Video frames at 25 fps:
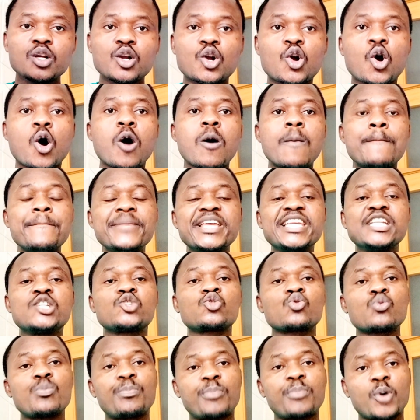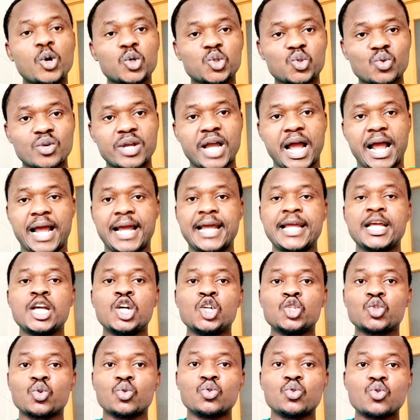come into Portugal
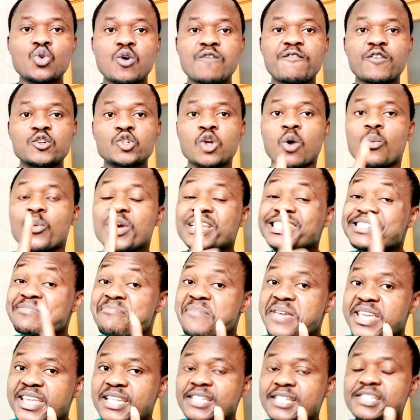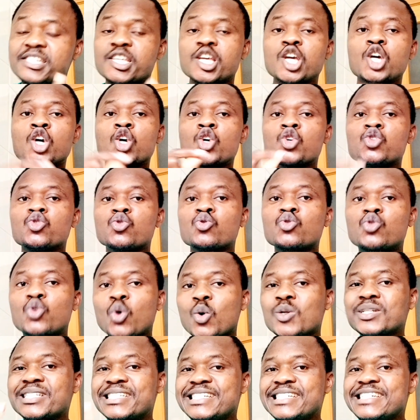to look for job, which means you
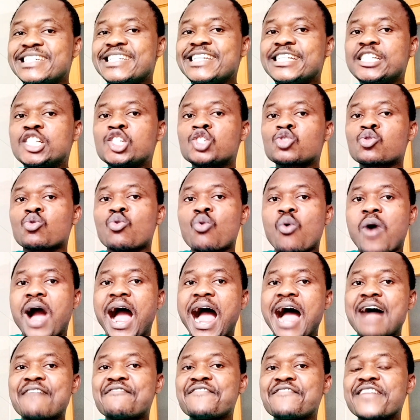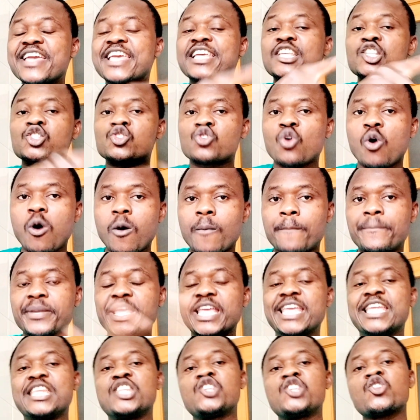don't need to have a job
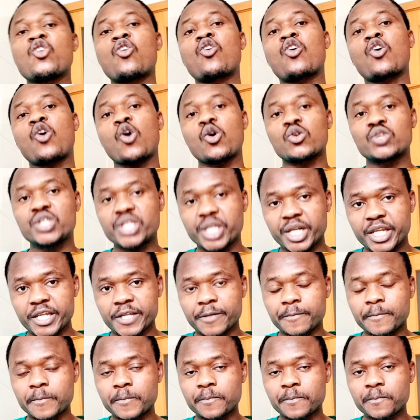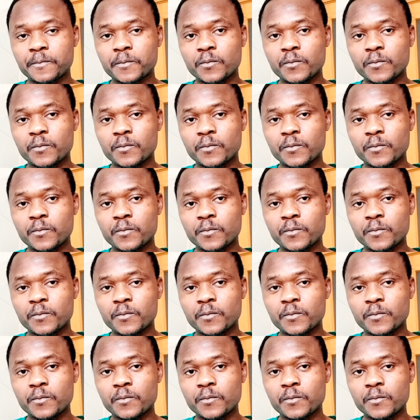in your country.